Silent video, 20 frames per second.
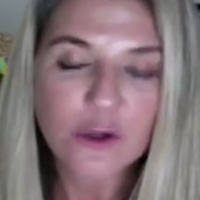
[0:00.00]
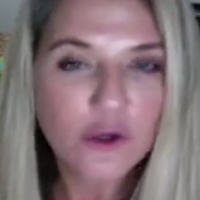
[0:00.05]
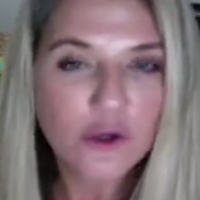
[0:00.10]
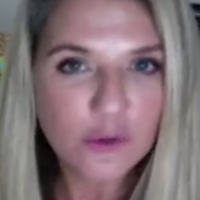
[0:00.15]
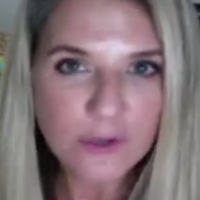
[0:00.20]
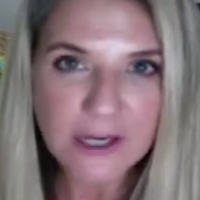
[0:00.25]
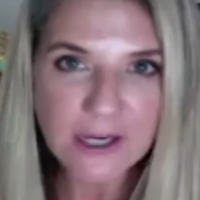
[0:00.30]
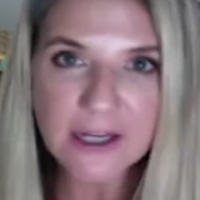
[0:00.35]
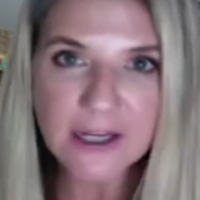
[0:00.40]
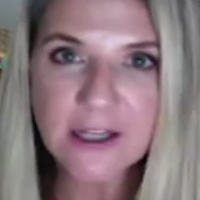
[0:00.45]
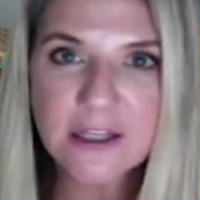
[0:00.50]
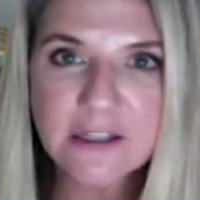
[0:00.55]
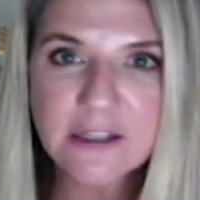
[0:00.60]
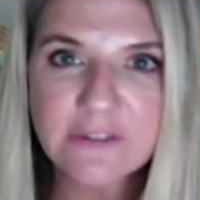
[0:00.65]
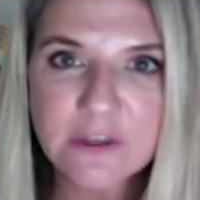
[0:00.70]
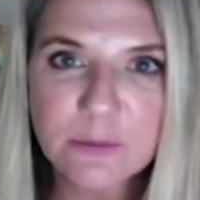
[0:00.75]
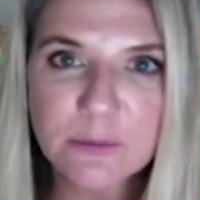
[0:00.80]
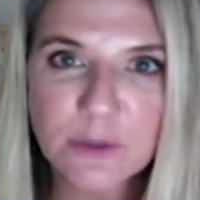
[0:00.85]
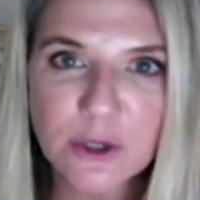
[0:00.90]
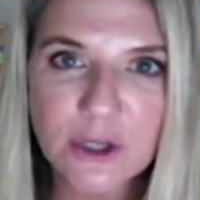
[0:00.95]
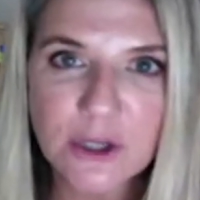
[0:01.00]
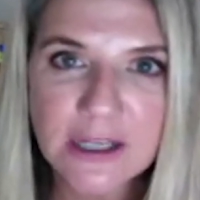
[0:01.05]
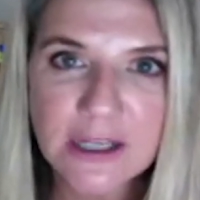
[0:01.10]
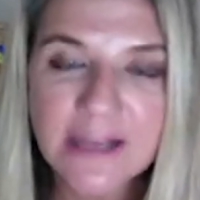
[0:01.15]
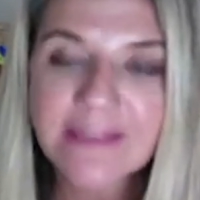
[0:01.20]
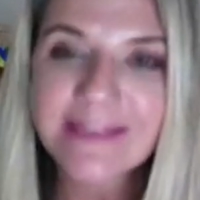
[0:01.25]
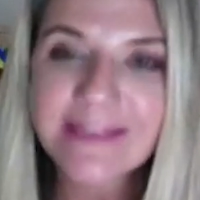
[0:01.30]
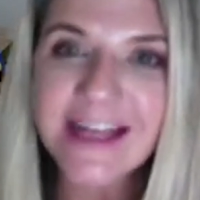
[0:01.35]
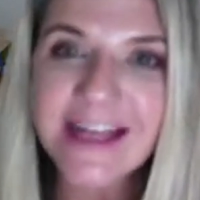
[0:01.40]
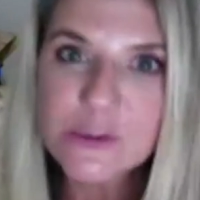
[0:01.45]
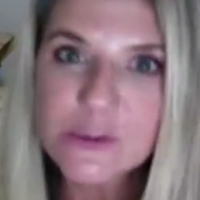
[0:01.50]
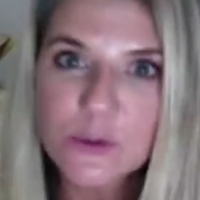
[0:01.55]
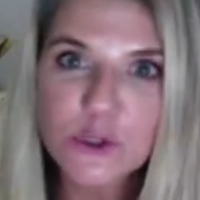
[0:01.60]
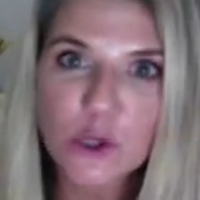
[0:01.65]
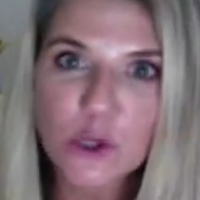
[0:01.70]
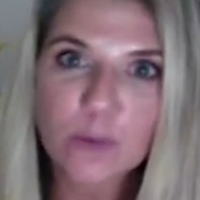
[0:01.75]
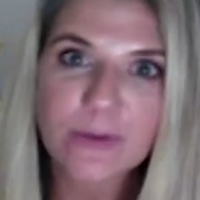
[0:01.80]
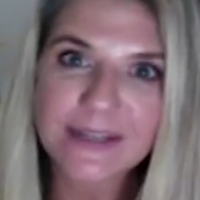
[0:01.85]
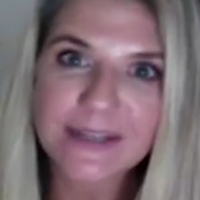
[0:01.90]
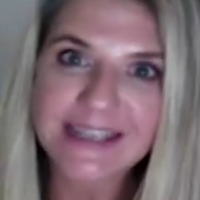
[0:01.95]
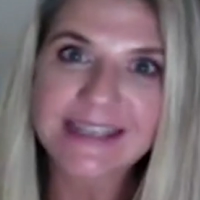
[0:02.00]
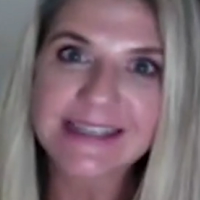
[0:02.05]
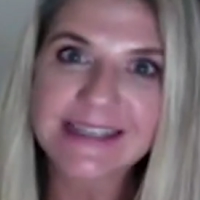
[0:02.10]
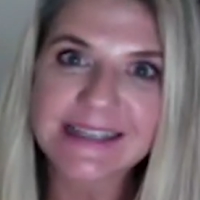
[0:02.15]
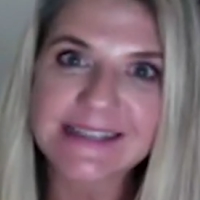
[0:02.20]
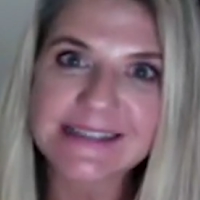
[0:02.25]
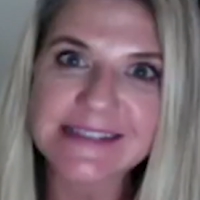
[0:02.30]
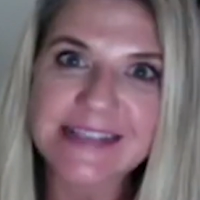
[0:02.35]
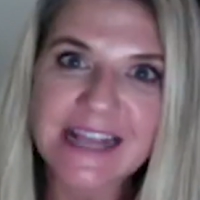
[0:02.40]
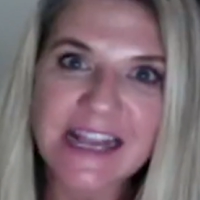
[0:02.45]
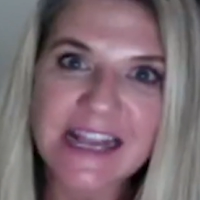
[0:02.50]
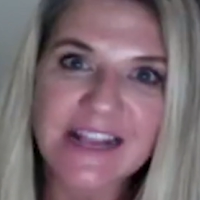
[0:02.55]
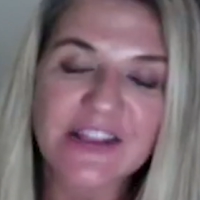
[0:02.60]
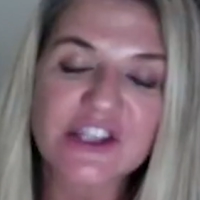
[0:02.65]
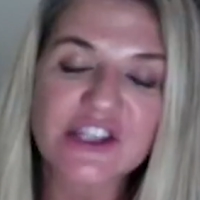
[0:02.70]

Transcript: They're creating a living book. That's what notebooking is.